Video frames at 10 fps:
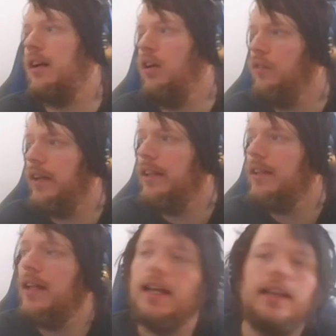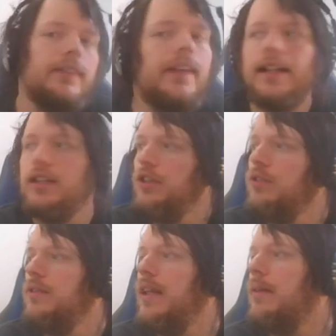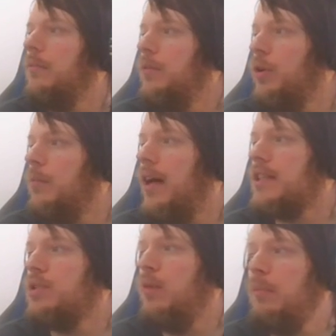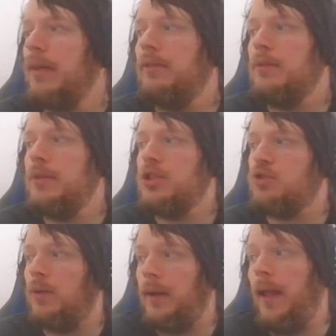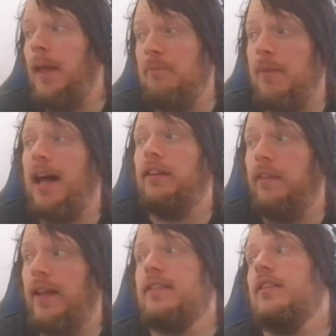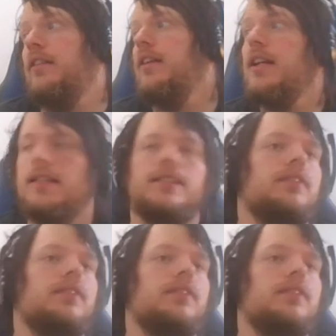over it, then your monster won't be able to be destroyed in battle that turn. So